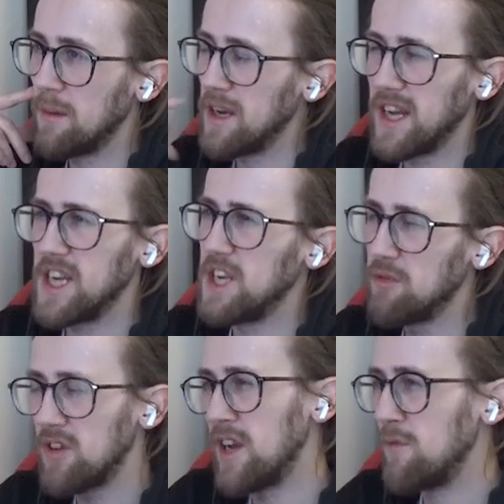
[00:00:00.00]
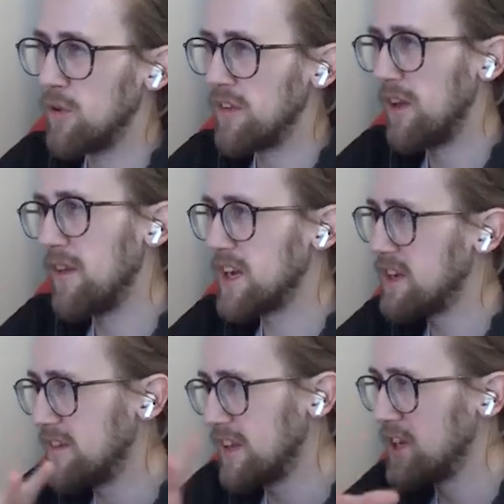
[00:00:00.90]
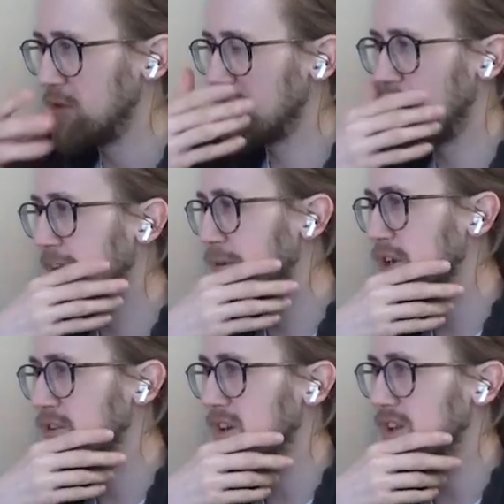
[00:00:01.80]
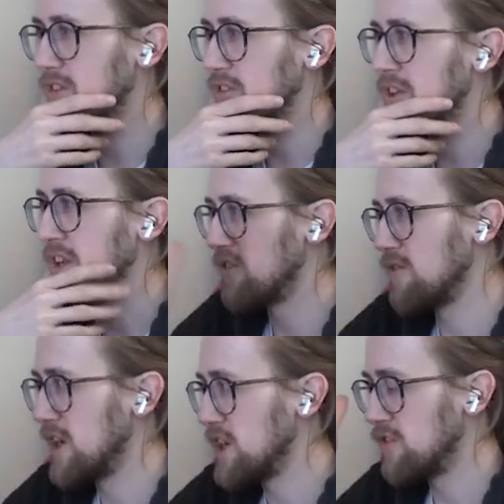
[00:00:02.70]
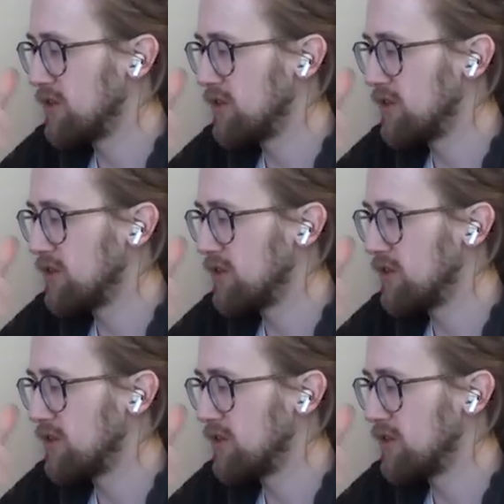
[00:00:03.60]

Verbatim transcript: i mean i guess she was kind of always like that because she said she was like that when she was like studying and stuff like she